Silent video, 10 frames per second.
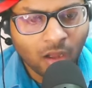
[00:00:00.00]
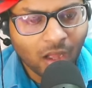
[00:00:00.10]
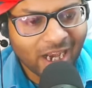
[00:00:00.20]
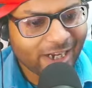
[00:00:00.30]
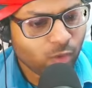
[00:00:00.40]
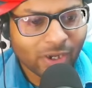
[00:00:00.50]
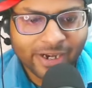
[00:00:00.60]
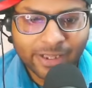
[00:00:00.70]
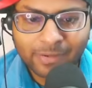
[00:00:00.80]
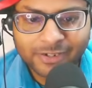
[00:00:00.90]
And you can
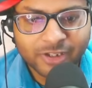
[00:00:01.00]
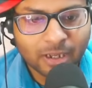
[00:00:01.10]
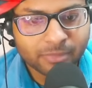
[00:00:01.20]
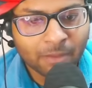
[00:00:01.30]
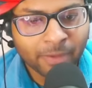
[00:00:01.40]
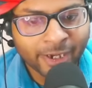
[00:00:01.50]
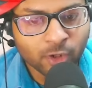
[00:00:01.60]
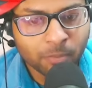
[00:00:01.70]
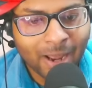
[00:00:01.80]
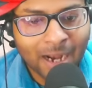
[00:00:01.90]
never save them in
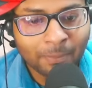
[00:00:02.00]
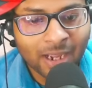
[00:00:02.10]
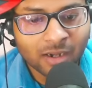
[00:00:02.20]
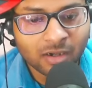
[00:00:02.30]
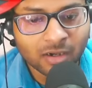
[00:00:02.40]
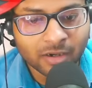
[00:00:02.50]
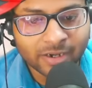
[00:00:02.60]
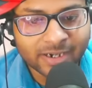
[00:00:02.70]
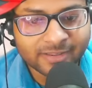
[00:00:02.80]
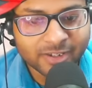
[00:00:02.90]
your backpack.
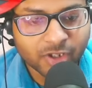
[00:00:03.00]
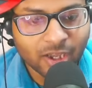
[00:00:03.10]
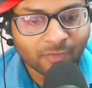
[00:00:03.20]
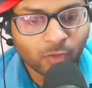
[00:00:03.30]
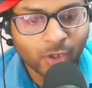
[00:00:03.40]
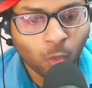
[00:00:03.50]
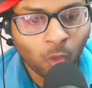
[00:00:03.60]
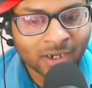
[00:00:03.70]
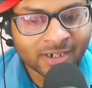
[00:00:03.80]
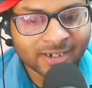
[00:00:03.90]
Read this carefully
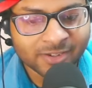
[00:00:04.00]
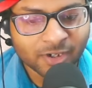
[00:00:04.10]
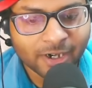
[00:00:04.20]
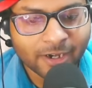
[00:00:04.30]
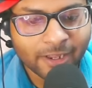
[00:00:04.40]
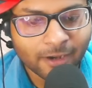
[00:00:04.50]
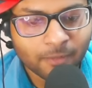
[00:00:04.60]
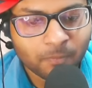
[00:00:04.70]
what it is written here.